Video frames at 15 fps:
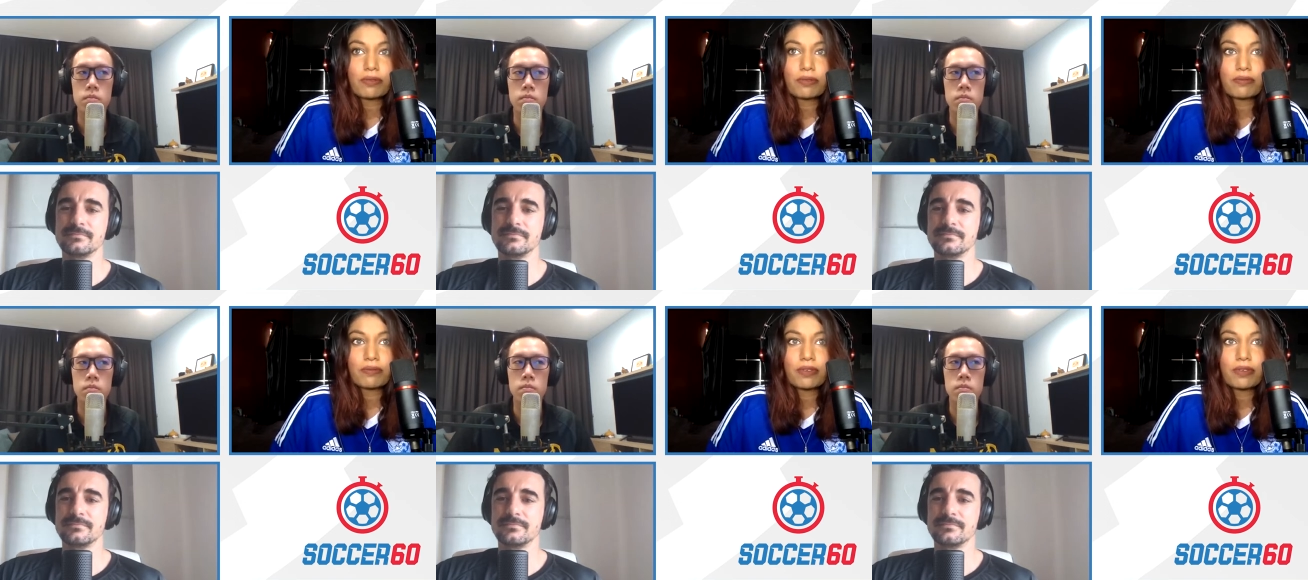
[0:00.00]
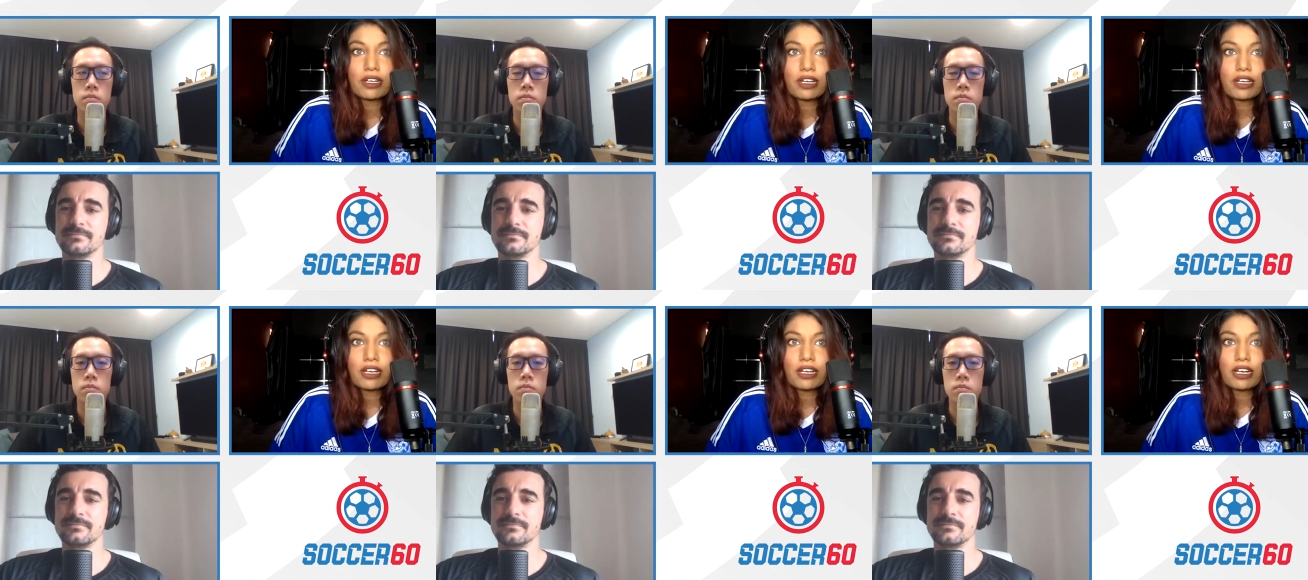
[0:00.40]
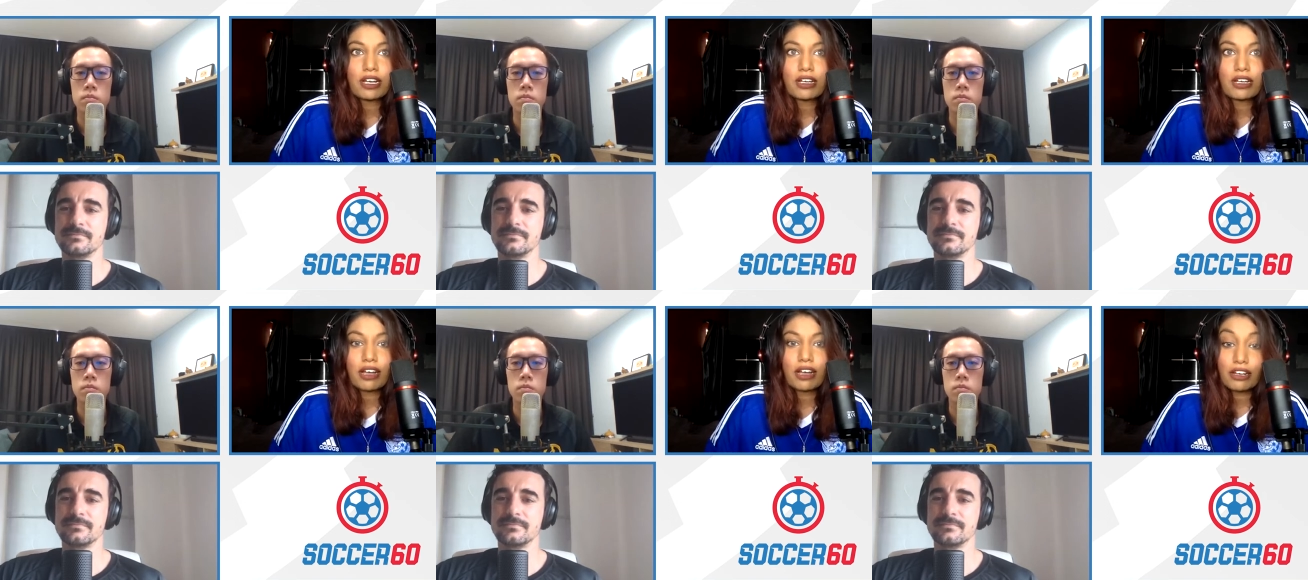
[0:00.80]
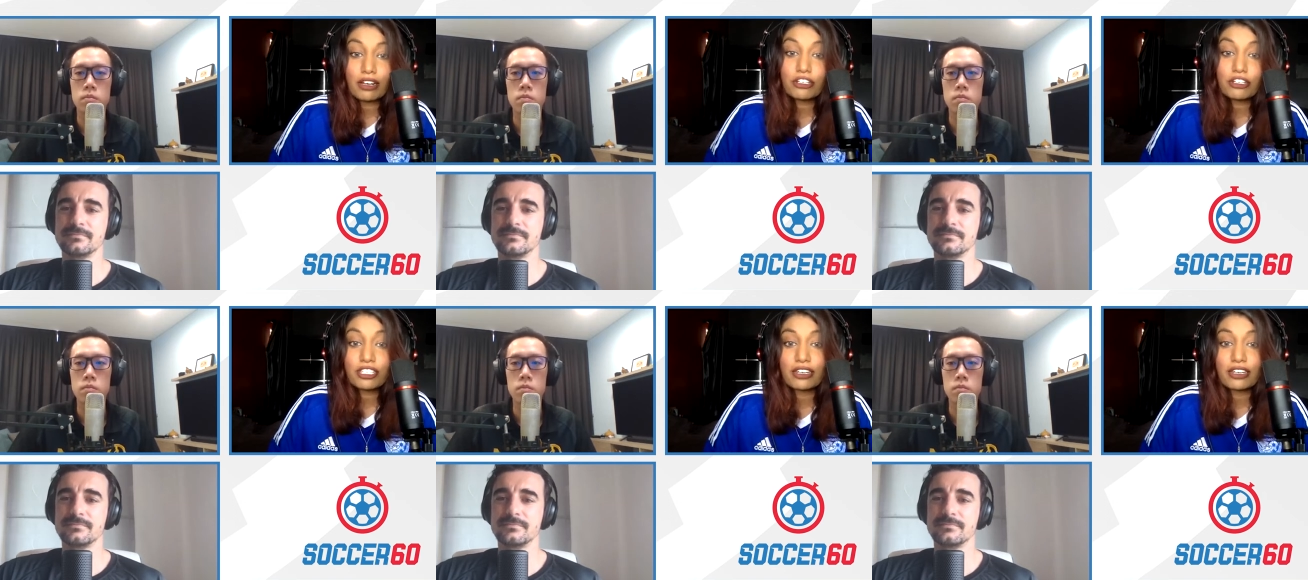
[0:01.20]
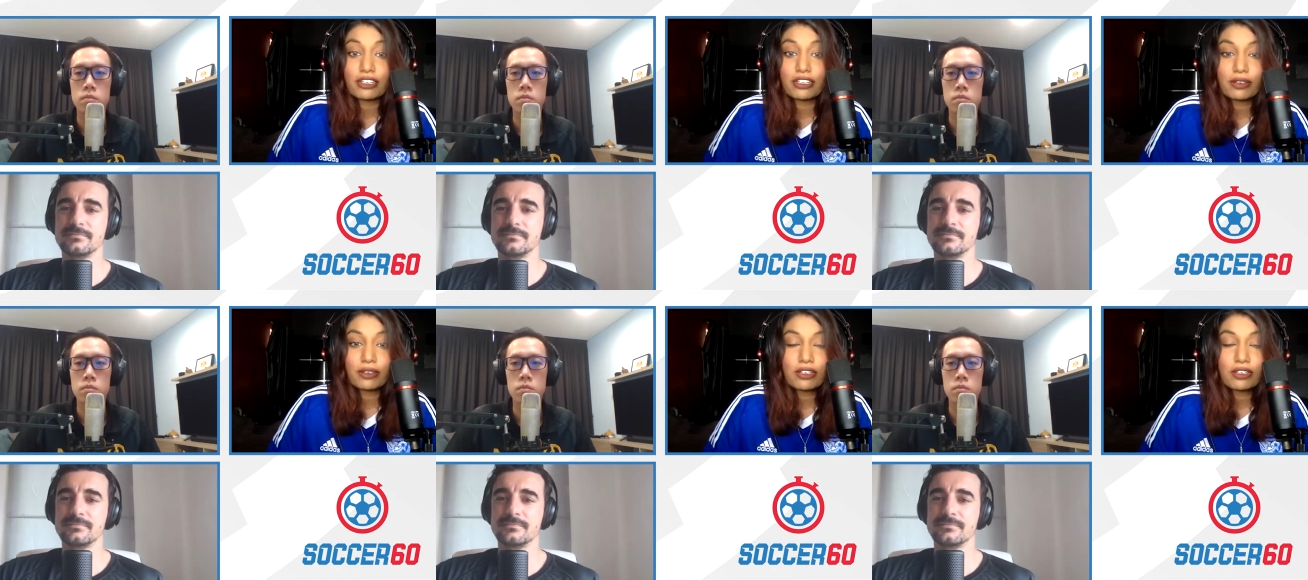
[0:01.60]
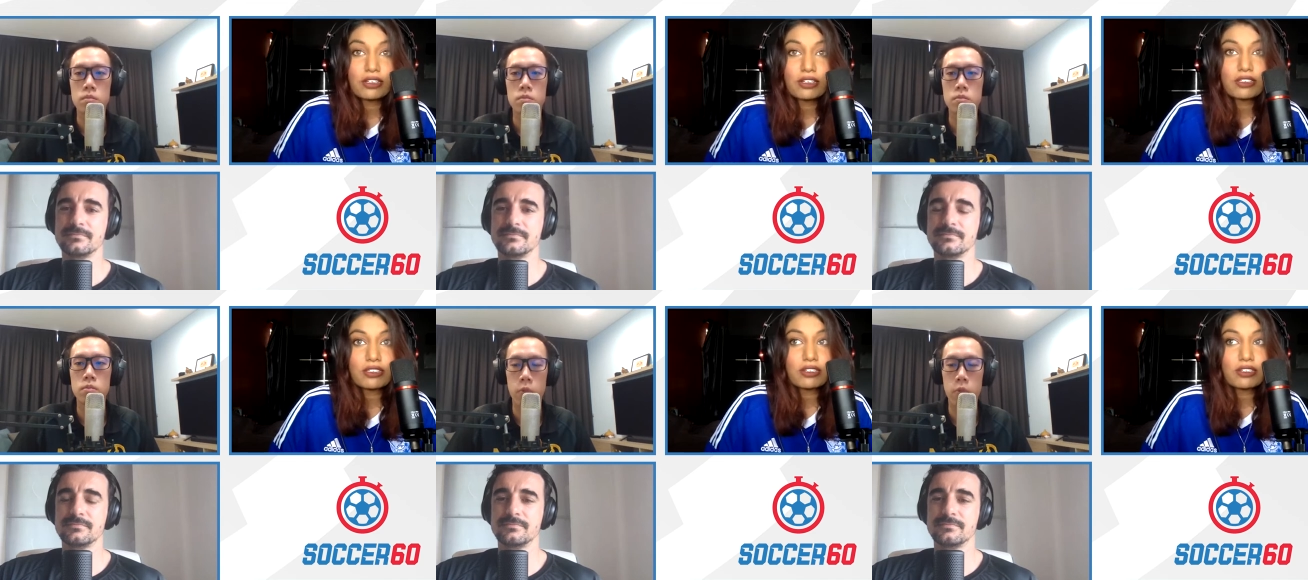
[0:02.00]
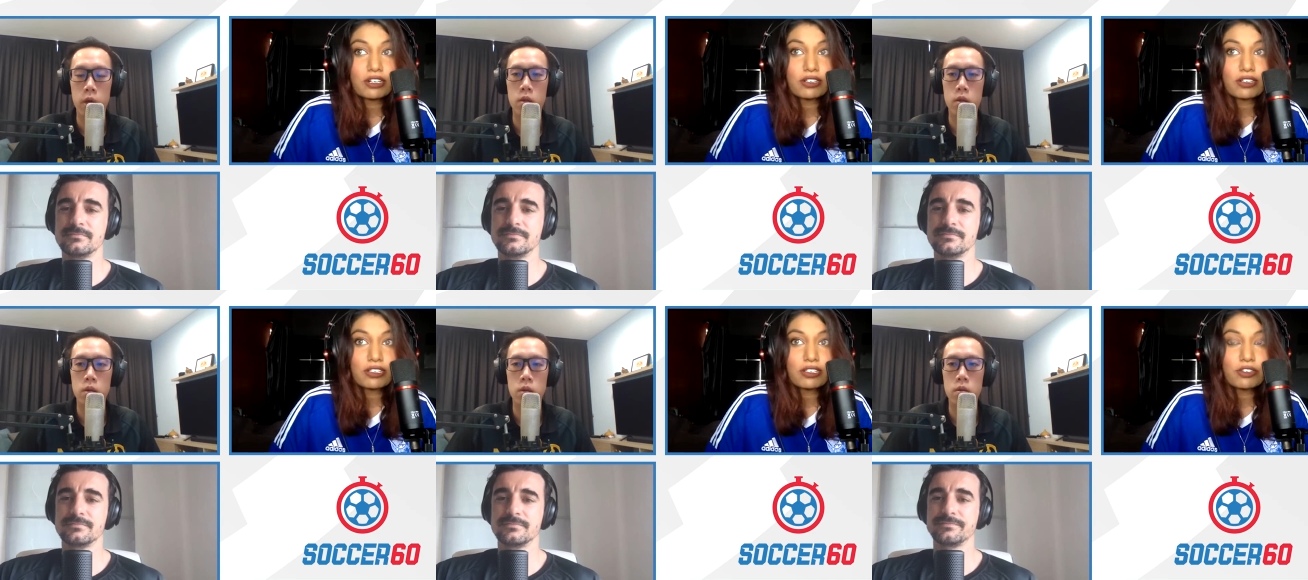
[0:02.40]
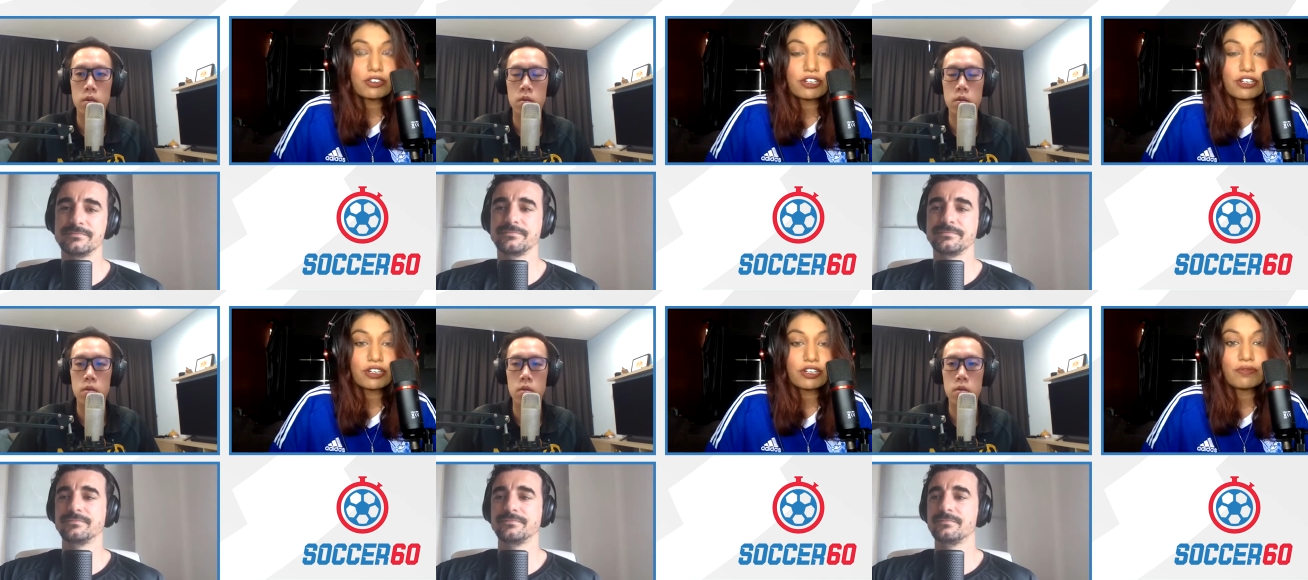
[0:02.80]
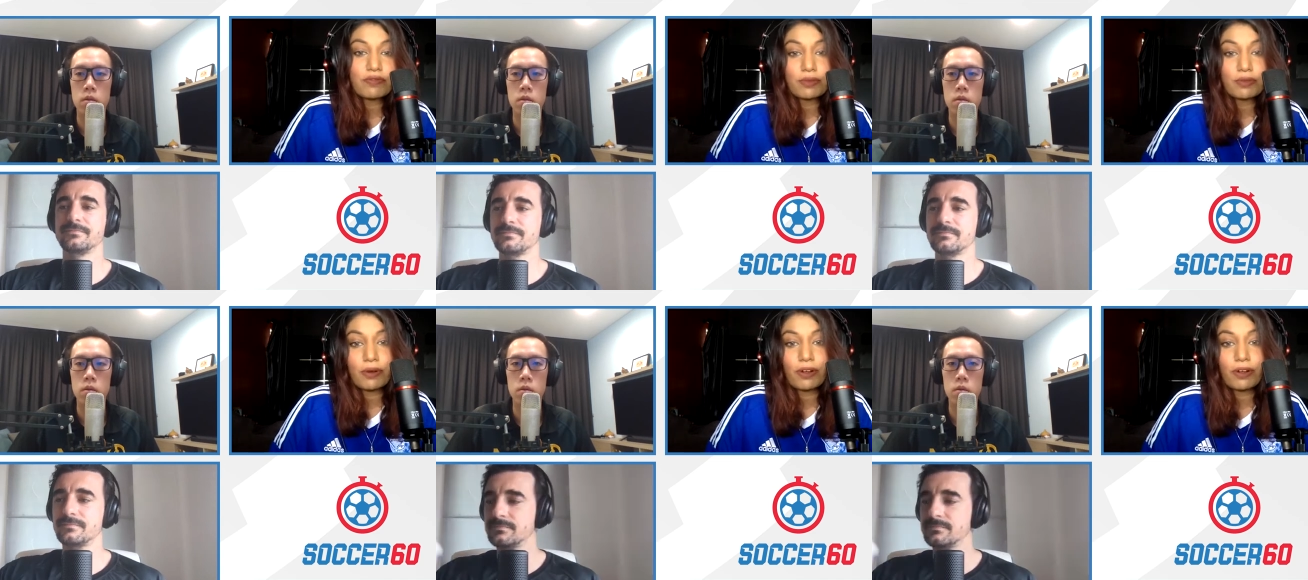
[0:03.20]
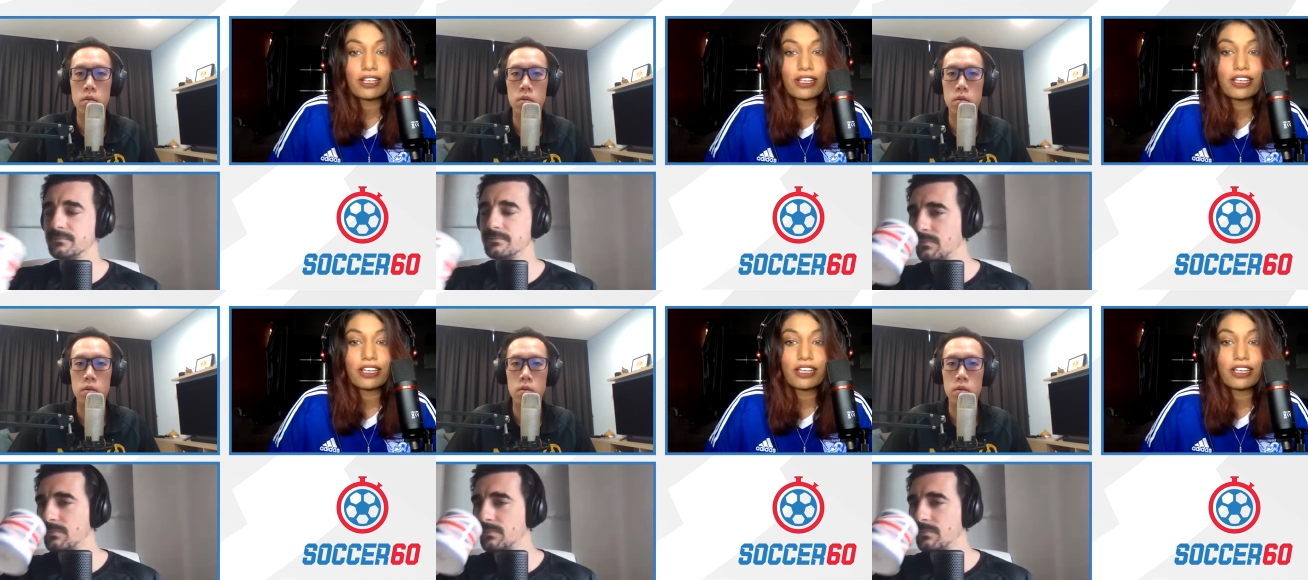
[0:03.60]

Speaker 1: from understanding, because girls treat football